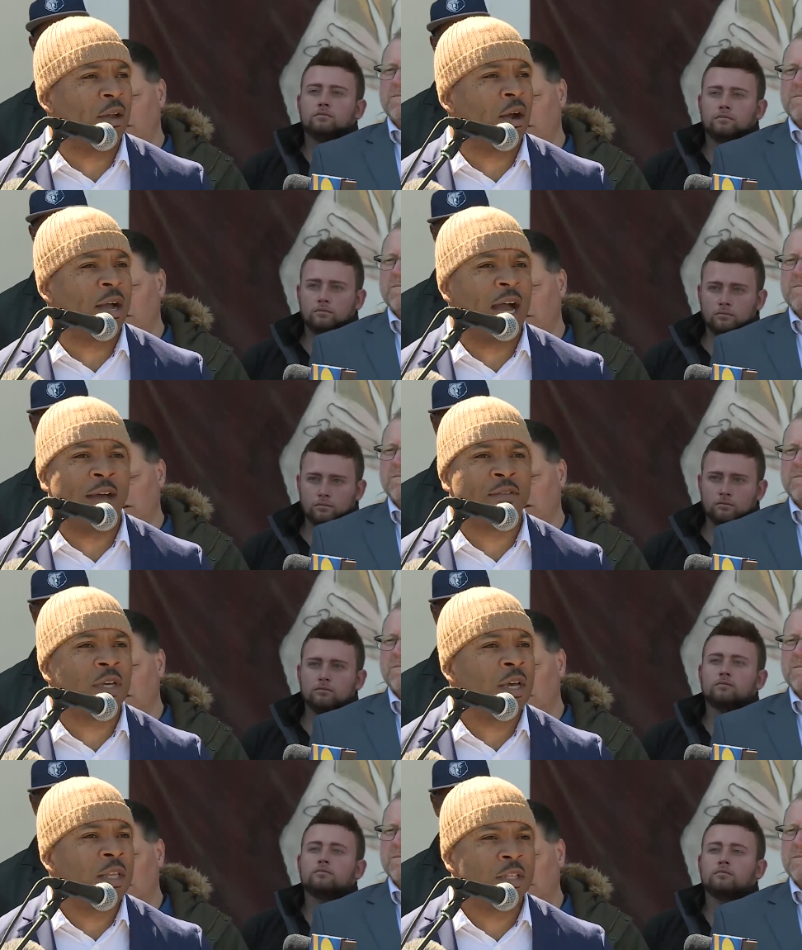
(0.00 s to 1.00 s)
Speaker 1: archives.
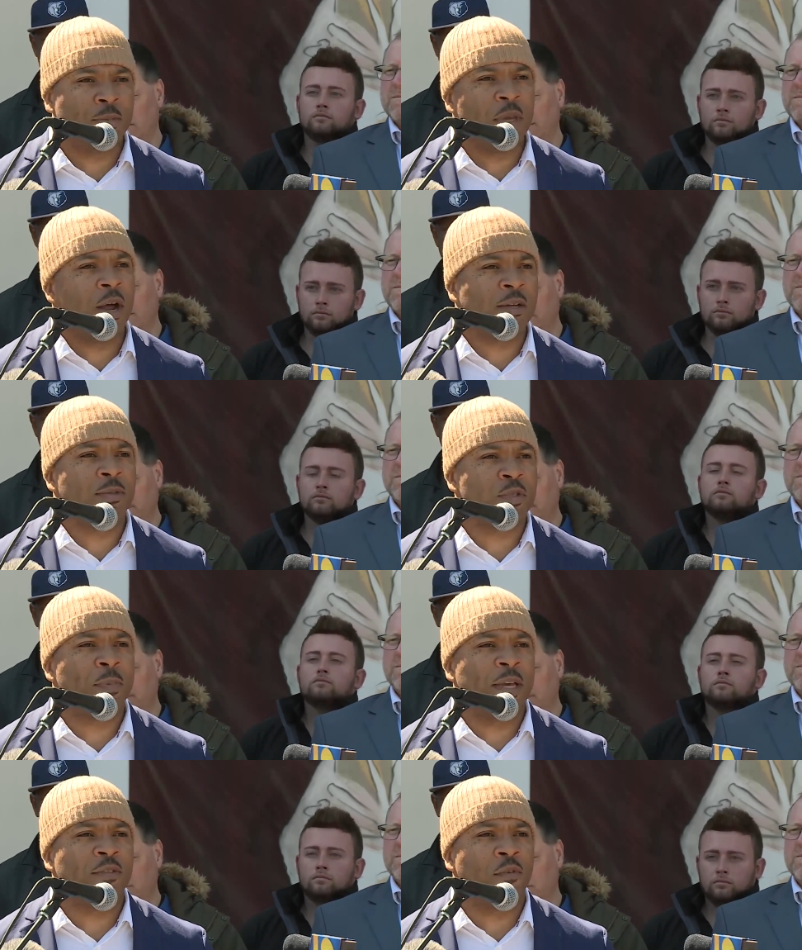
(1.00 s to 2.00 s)
This would be an awesome
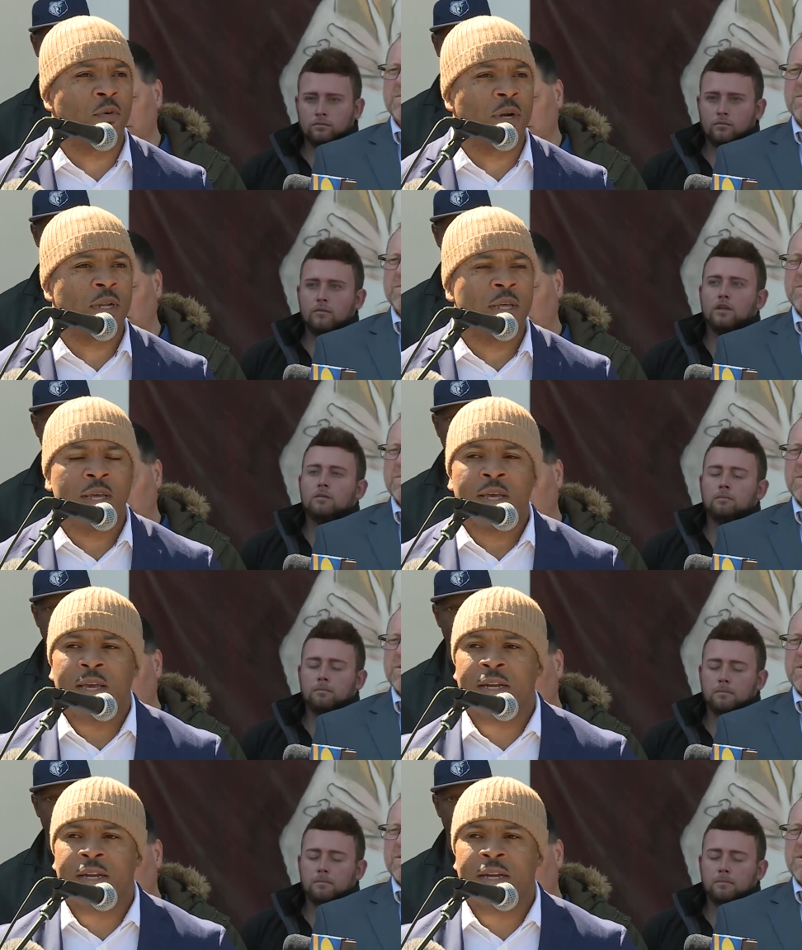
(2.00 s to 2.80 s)
space for it. In